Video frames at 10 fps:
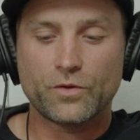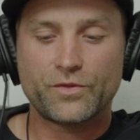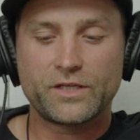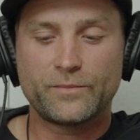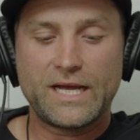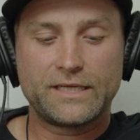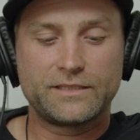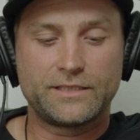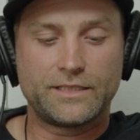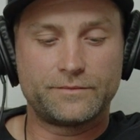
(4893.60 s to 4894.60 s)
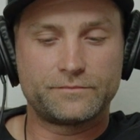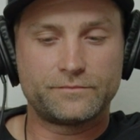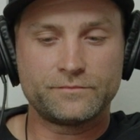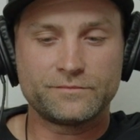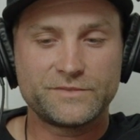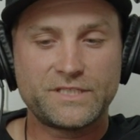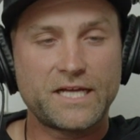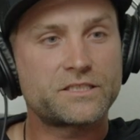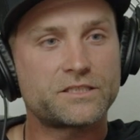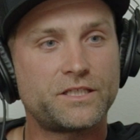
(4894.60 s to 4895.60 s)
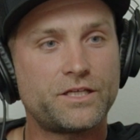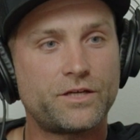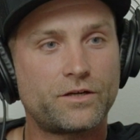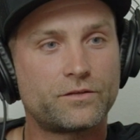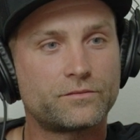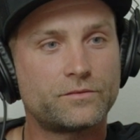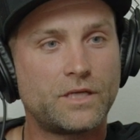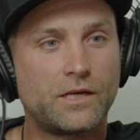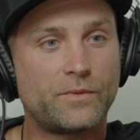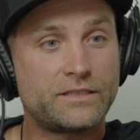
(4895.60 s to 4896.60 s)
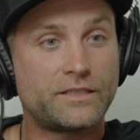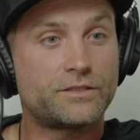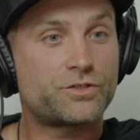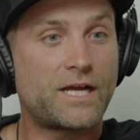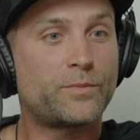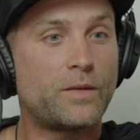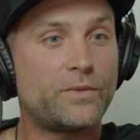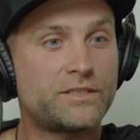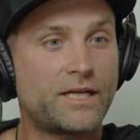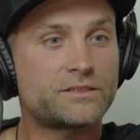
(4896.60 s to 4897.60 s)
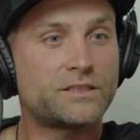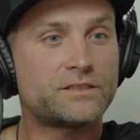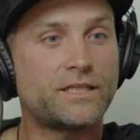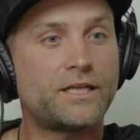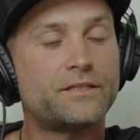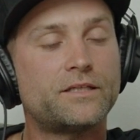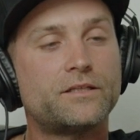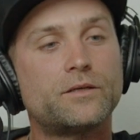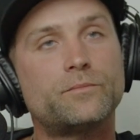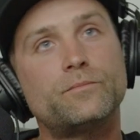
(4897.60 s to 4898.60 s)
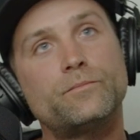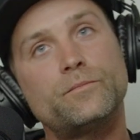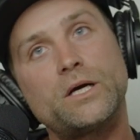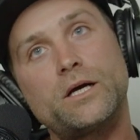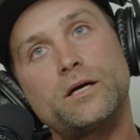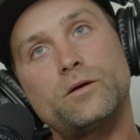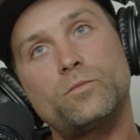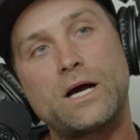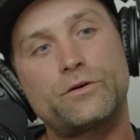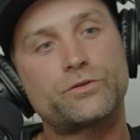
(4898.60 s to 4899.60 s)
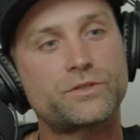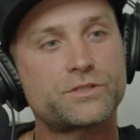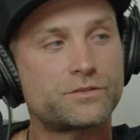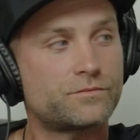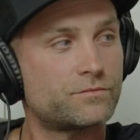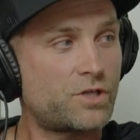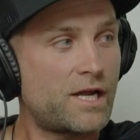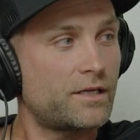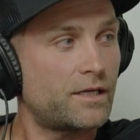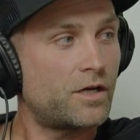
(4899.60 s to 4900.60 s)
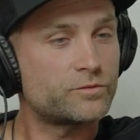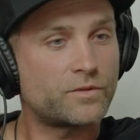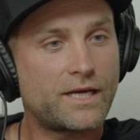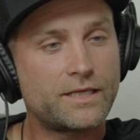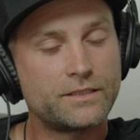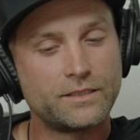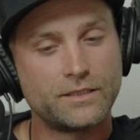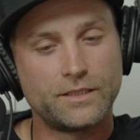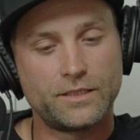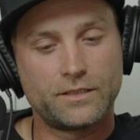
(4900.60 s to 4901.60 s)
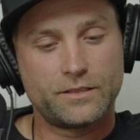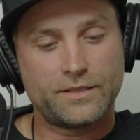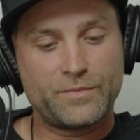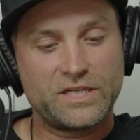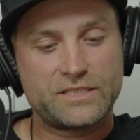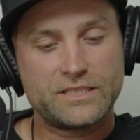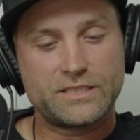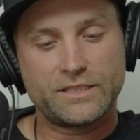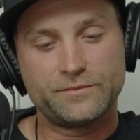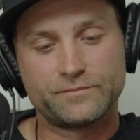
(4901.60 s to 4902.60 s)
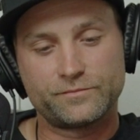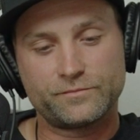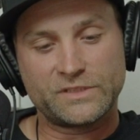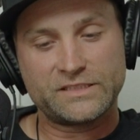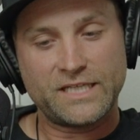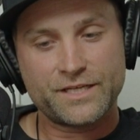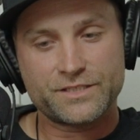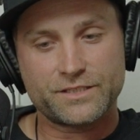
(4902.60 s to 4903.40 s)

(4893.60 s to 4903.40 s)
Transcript: think back at Texas the year I did the track prep at Texas, and then I did the Wild Horse track. I helped with that big TT. But Texas,